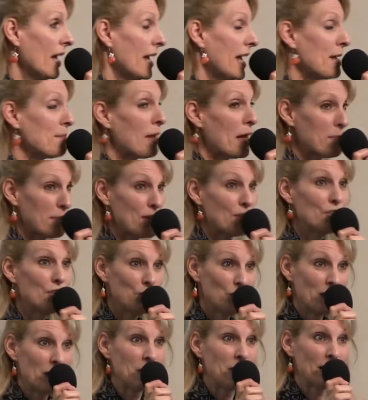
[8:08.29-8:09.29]
he might be a
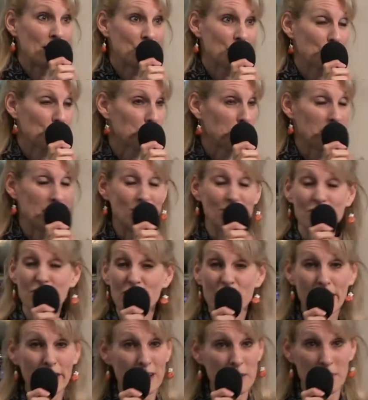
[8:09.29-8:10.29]
unity minister, but he's
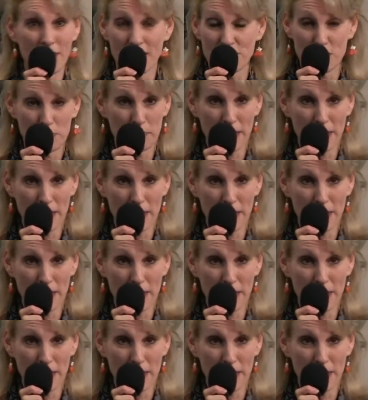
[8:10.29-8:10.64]
very much a